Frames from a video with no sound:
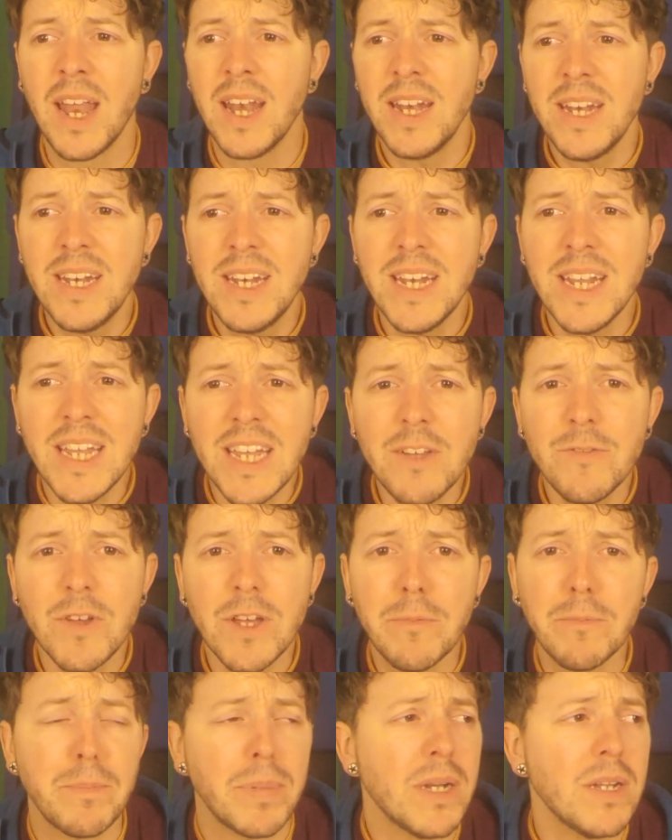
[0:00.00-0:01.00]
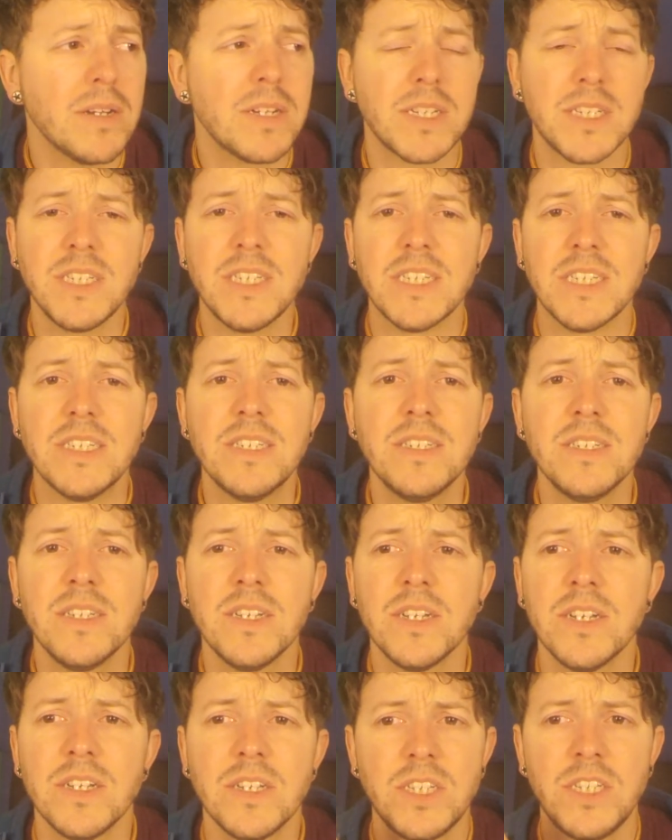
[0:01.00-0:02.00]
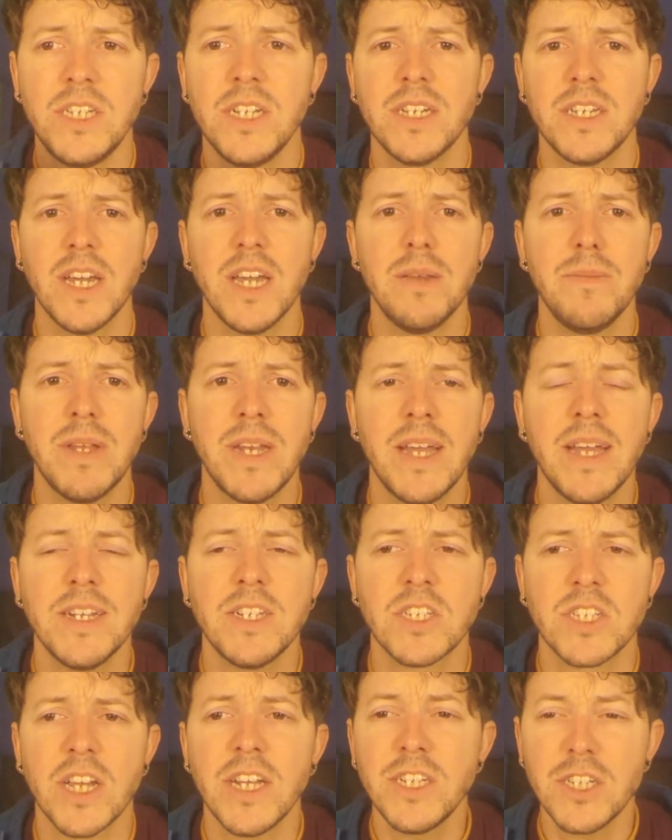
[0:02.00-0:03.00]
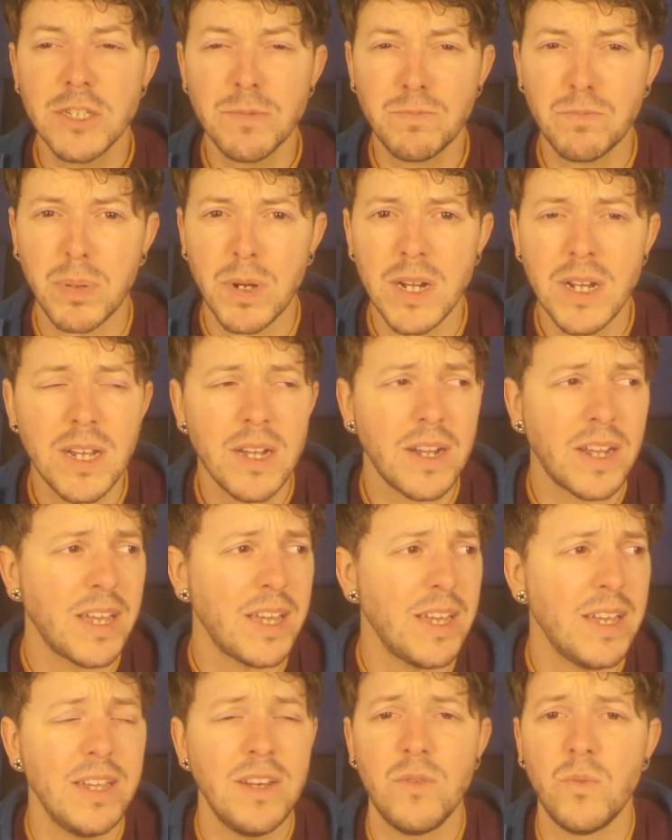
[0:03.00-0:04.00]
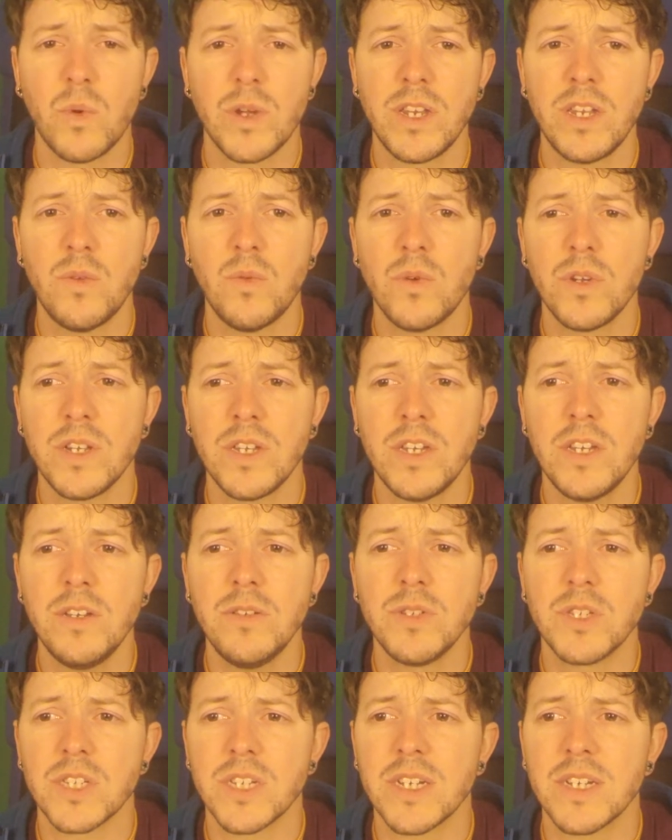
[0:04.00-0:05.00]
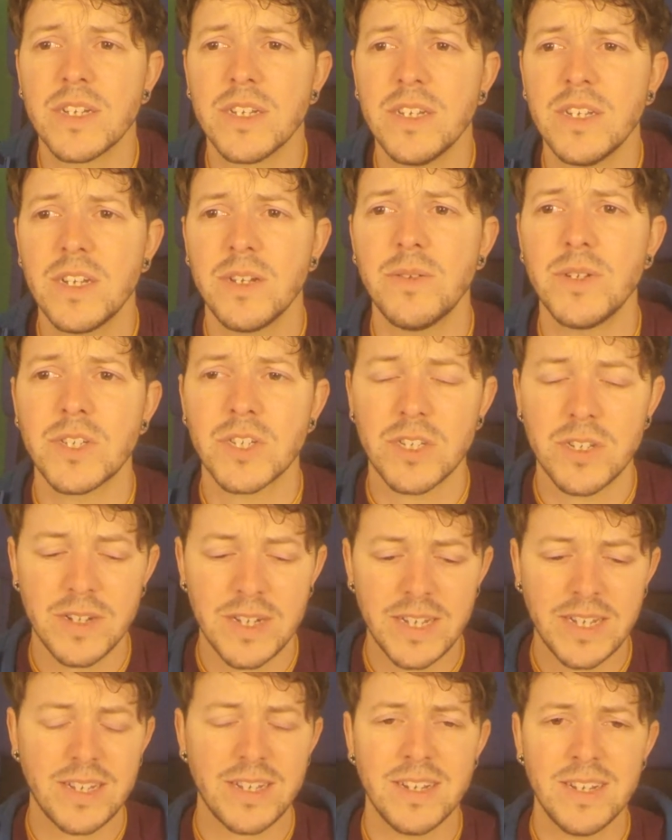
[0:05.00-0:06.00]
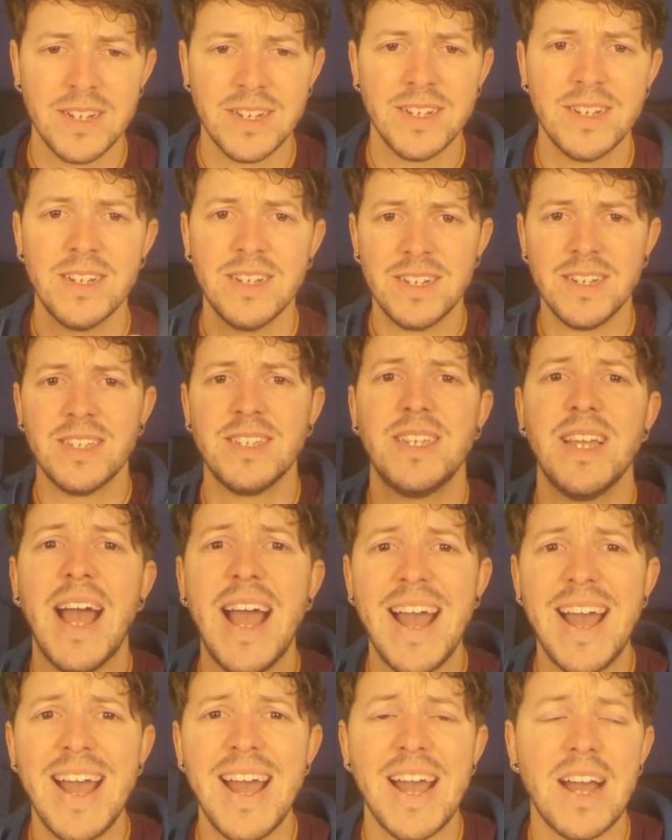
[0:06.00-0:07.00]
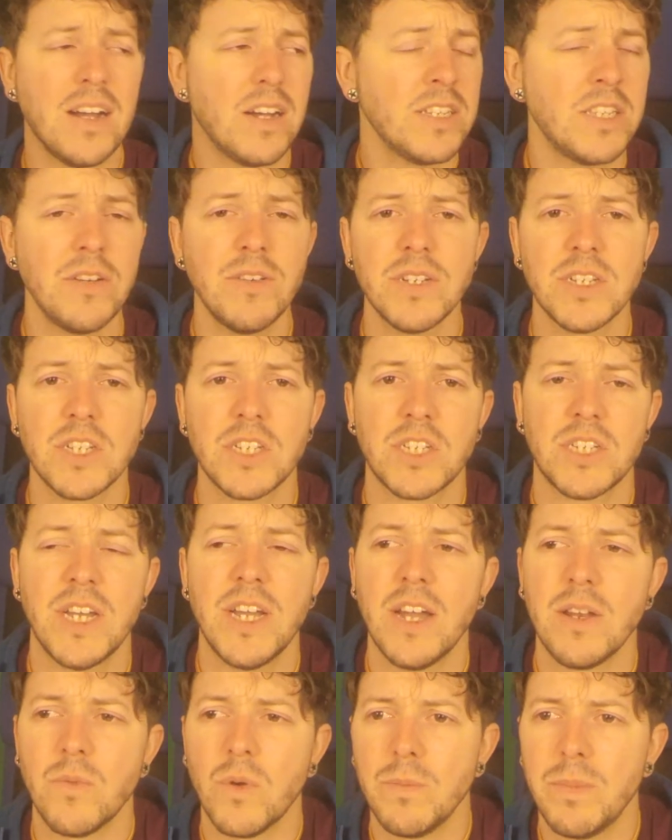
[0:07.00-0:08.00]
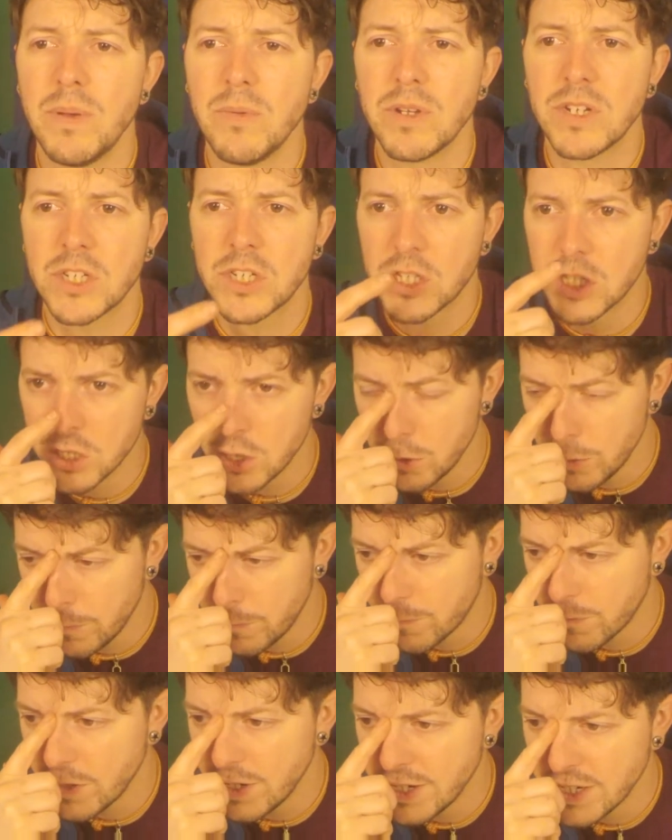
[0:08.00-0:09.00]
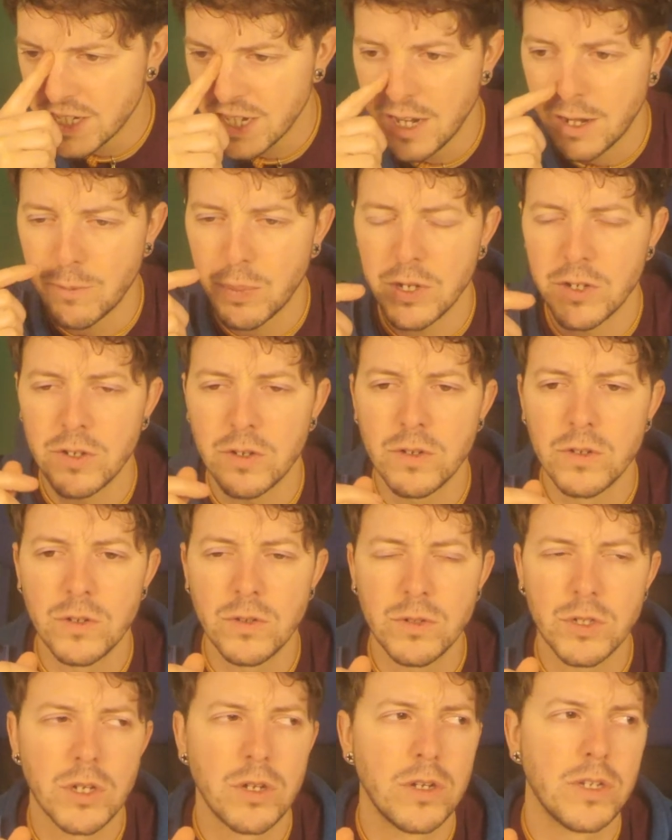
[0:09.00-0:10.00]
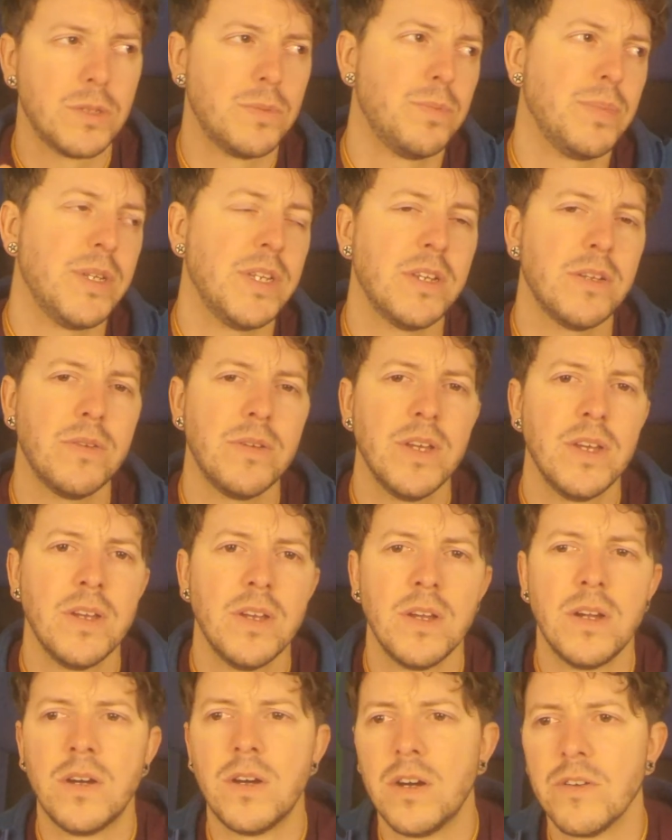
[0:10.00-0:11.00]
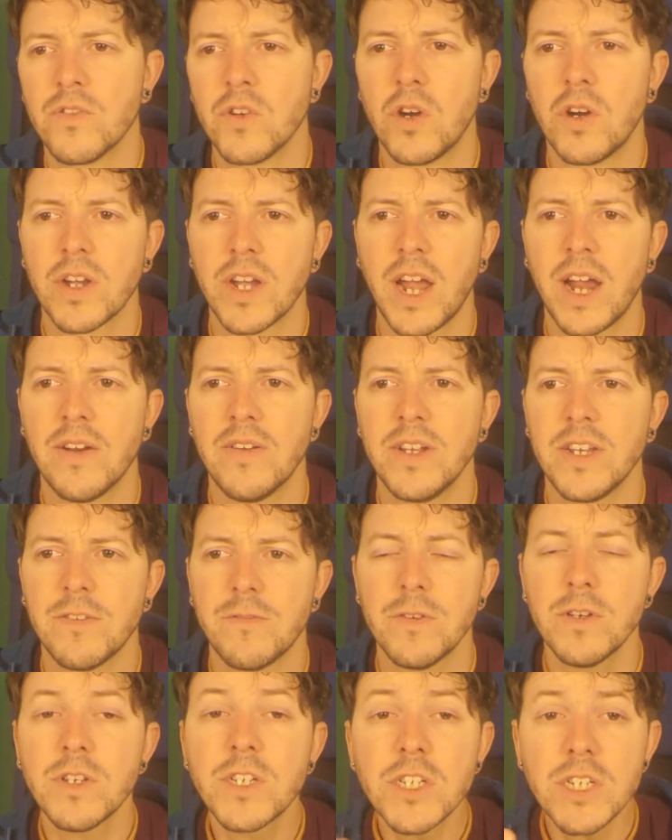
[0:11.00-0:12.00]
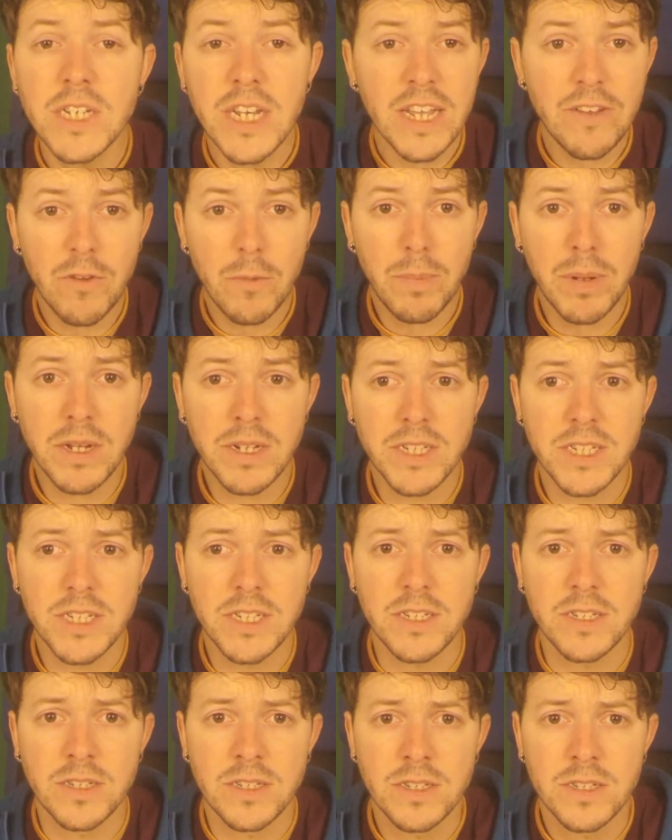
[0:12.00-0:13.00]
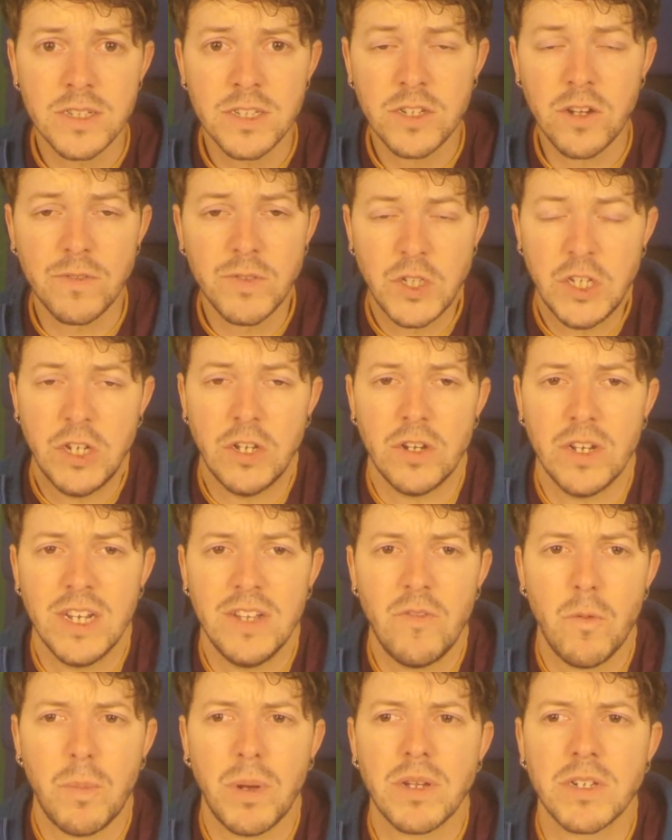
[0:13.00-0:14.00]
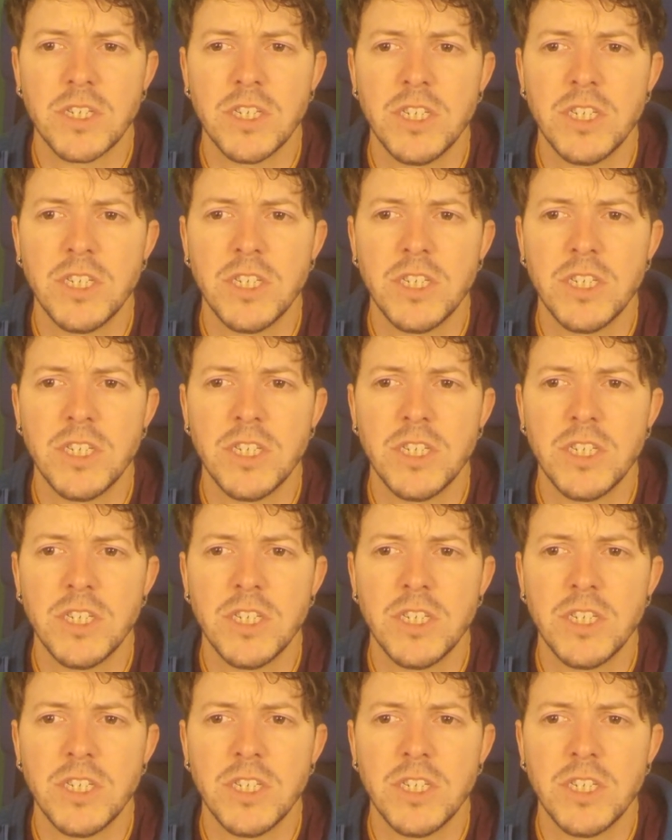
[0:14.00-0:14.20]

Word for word: Leave it plugged in to your gaming headset and just plug it in when you want to use it. You know, it's like, Ah, I don't understand why people get so freaked out by dongles. Oh, you know, oh, I've got to carry a different... Just leave it plugged in. You obviously can't leave it plugged